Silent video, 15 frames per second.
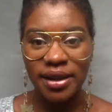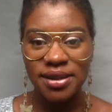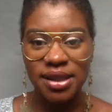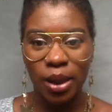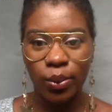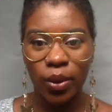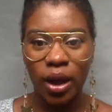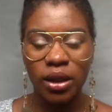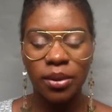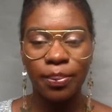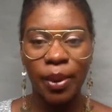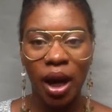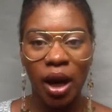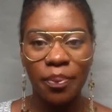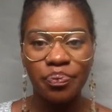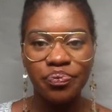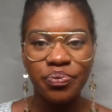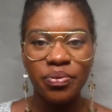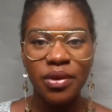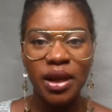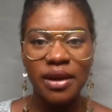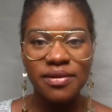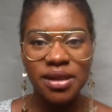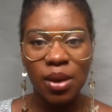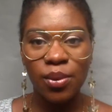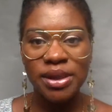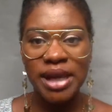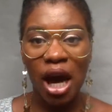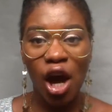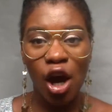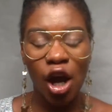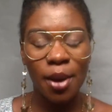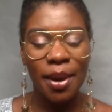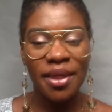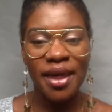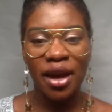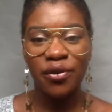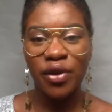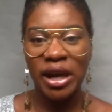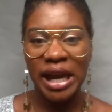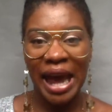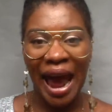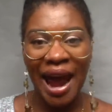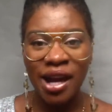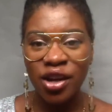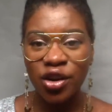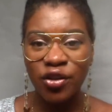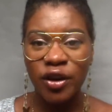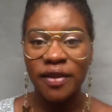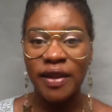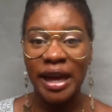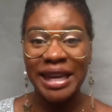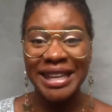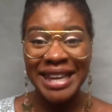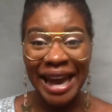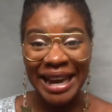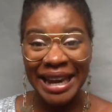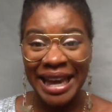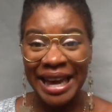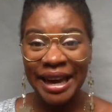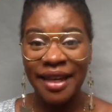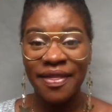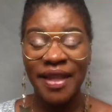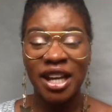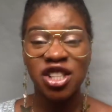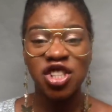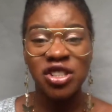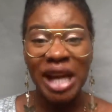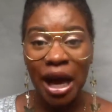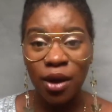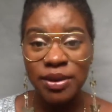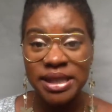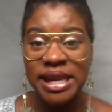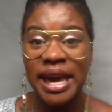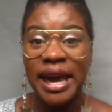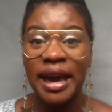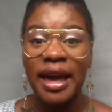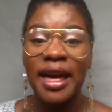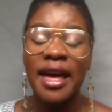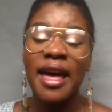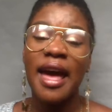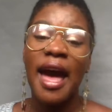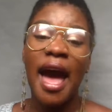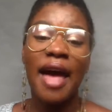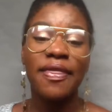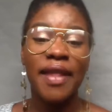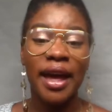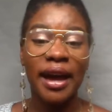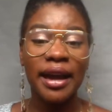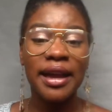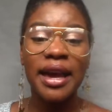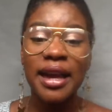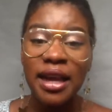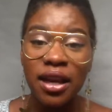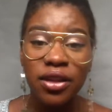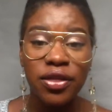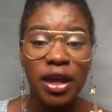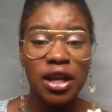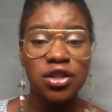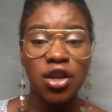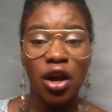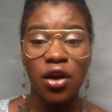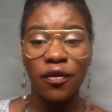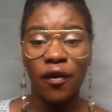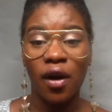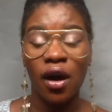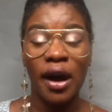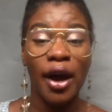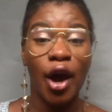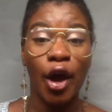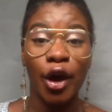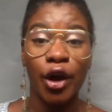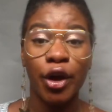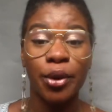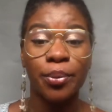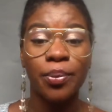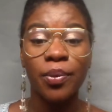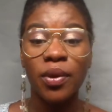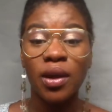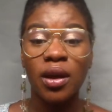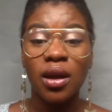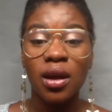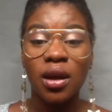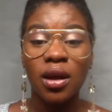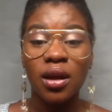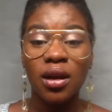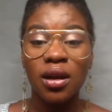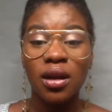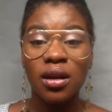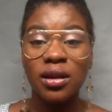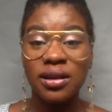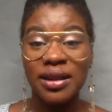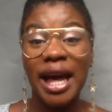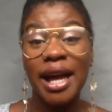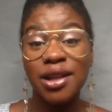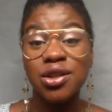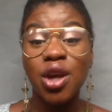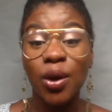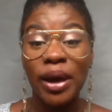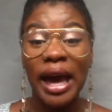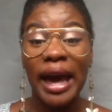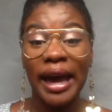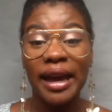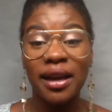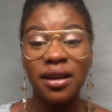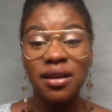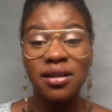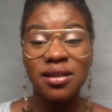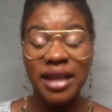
someone, but if someone's at home and they're really angry and they're yelling and they're shouting and they're kicking things over at home, that's okay.